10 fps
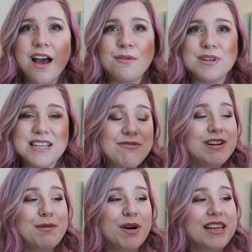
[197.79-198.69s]
I would
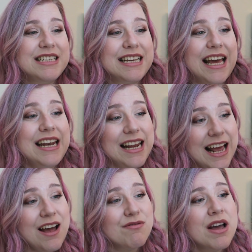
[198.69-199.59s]
definitely buy this again, and
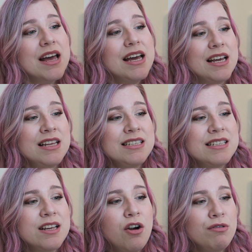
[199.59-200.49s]
I have. And this
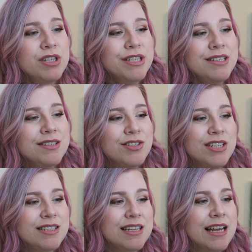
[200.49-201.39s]
is the Origins
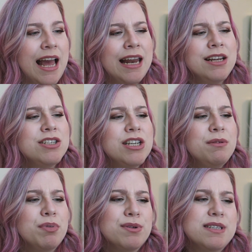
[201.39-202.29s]
Ginseng
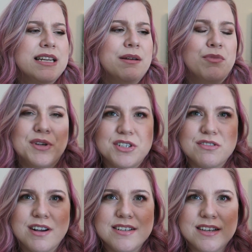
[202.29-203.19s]
Energy Boosting
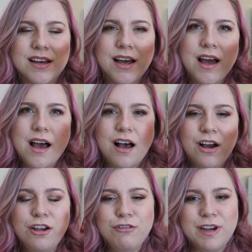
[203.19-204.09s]
Moisturizer.
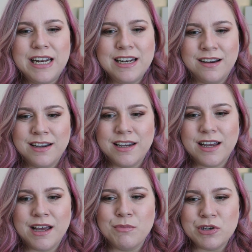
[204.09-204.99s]
I really like
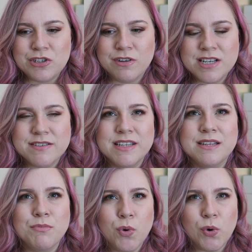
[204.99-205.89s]
a moisturizer in
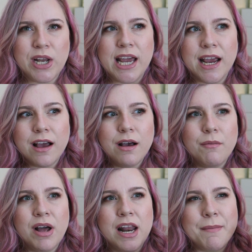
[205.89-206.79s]
the morning.
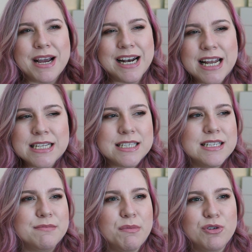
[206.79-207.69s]
I like my
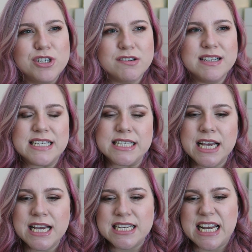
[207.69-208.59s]
cleansers and my moisturizers
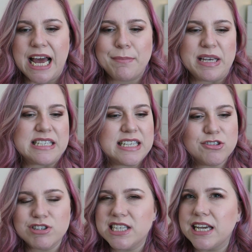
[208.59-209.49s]
to be
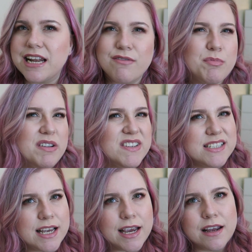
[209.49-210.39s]
citrusy and have a bit of
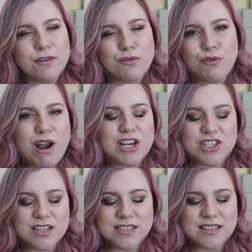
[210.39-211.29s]
a zing and a
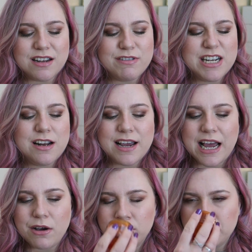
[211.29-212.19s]
freshness, and I really like
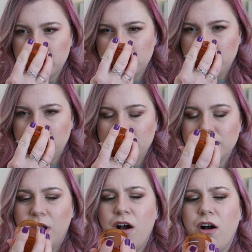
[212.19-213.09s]
how,
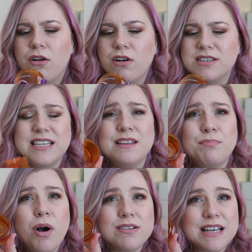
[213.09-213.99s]
oh god, see, the
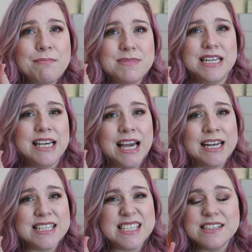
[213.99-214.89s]
pot's empty
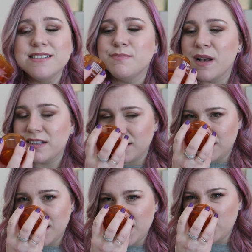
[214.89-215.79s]
and it still smells
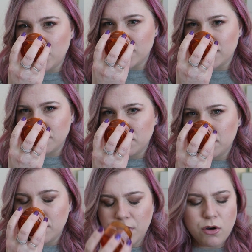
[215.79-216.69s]
delicious.
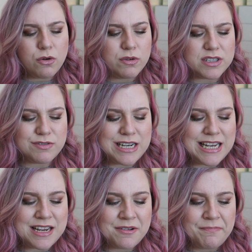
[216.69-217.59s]
Oh, it's
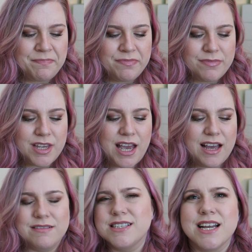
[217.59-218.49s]
really,
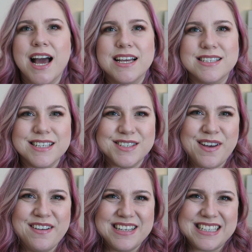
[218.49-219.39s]
yeah, it's nice. It's
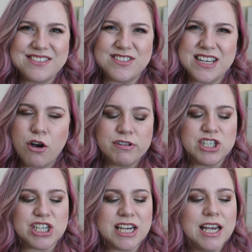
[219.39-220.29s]
very citrusy,
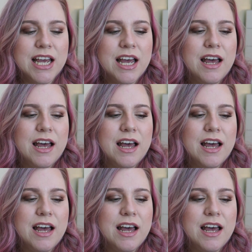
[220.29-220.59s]
orangey.